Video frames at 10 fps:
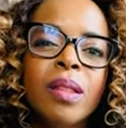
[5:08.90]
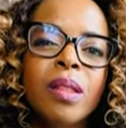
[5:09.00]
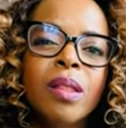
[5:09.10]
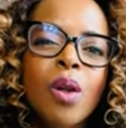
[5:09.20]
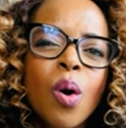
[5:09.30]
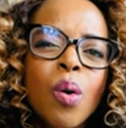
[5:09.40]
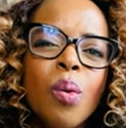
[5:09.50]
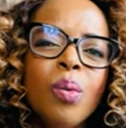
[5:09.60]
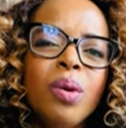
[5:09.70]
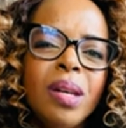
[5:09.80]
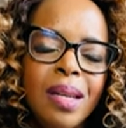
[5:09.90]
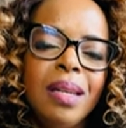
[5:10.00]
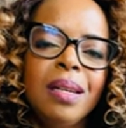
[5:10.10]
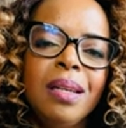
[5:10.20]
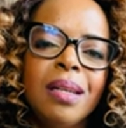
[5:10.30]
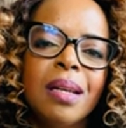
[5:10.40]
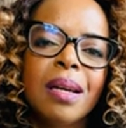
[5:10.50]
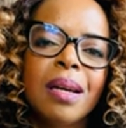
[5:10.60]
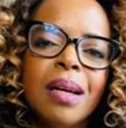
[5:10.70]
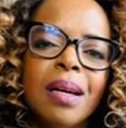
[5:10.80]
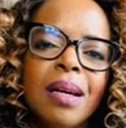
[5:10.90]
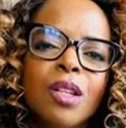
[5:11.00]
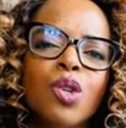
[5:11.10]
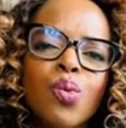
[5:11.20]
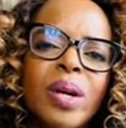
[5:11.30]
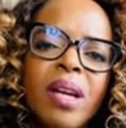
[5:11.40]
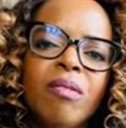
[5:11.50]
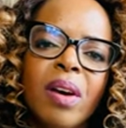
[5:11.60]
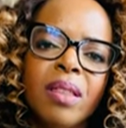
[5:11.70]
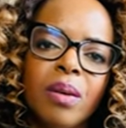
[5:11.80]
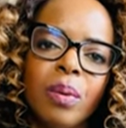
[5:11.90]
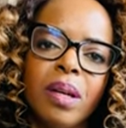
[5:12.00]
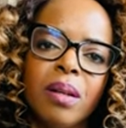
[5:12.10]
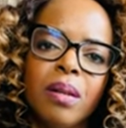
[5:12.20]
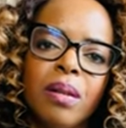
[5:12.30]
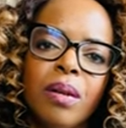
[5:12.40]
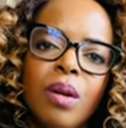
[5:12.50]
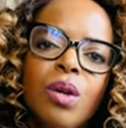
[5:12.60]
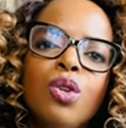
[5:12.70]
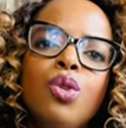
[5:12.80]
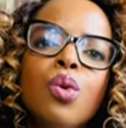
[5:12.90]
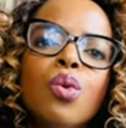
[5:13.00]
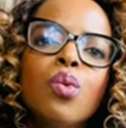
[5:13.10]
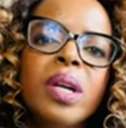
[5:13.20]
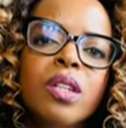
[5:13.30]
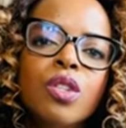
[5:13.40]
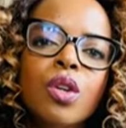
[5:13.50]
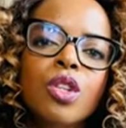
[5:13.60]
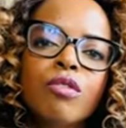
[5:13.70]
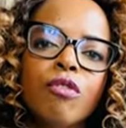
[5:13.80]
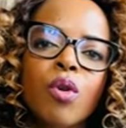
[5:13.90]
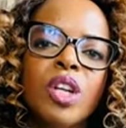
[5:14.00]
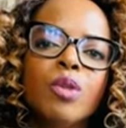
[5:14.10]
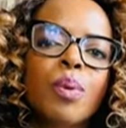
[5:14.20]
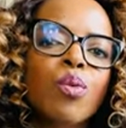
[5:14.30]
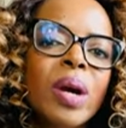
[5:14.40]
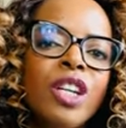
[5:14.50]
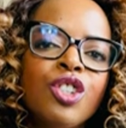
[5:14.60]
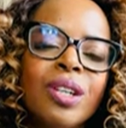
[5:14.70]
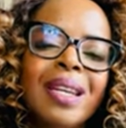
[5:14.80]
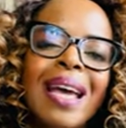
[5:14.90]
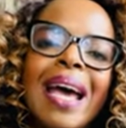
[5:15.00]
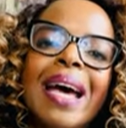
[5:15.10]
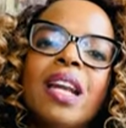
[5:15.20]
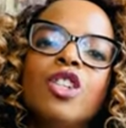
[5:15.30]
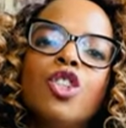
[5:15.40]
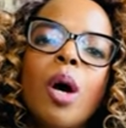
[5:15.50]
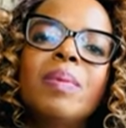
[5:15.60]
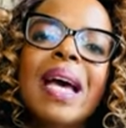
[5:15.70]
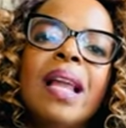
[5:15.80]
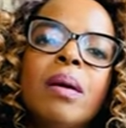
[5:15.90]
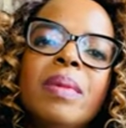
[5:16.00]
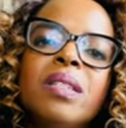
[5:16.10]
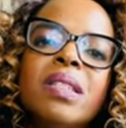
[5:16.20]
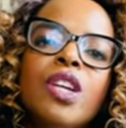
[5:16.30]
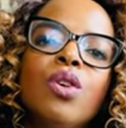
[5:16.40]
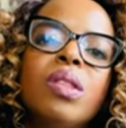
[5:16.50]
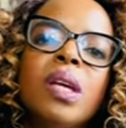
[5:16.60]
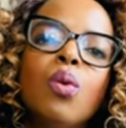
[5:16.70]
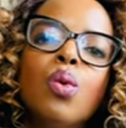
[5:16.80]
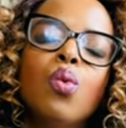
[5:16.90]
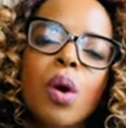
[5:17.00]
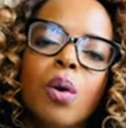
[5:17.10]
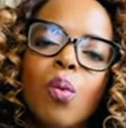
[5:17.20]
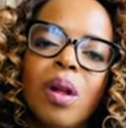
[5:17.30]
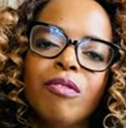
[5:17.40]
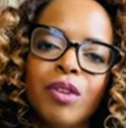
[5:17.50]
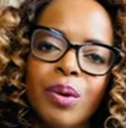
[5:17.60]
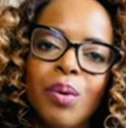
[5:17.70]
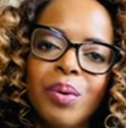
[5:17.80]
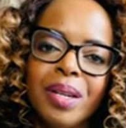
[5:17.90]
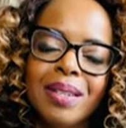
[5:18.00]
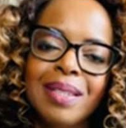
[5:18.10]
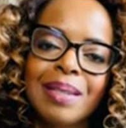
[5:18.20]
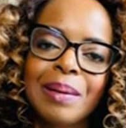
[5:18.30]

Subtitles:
No need to reinvent the wheel. Do research for inspiration and adopt elements that you think would work well for your audience.